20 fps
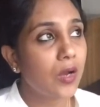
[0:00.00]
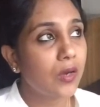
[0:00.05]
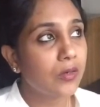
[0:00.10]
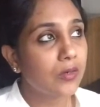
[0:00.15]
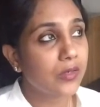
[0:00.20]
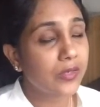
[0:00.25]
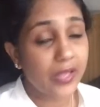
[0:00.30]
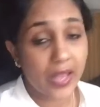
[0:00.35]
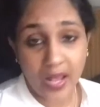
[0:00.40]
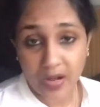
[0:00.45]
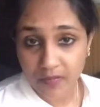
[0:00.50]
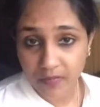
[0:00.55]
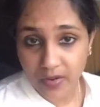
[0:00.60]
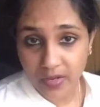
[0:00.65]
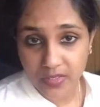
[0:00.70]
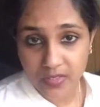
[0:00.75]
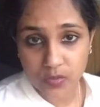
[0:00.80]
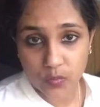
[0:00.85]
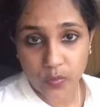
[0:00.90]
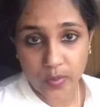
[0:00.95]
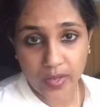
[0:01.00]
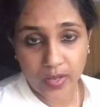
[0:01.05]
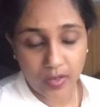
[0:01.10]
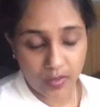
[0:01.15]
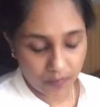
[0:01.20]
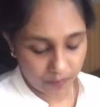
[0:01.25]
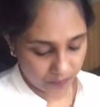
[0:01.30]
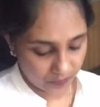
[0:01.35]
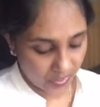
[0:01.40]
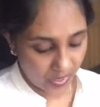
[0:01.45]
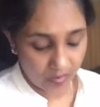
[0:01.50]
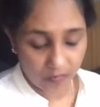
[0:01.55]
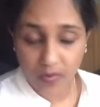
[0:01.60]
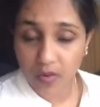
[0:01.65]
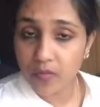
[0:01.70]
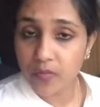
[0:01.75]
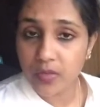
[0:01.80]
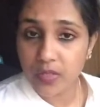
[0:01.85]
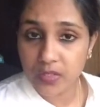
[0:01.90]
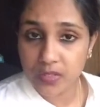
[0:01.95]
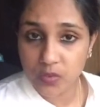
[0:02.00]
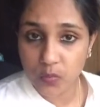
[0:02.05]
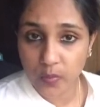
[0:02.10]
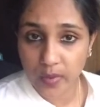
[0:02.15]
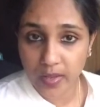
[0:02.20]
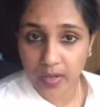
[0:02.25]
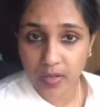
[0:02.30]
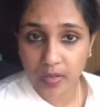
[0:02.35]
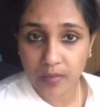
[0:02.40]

Canva as well. Canva works well.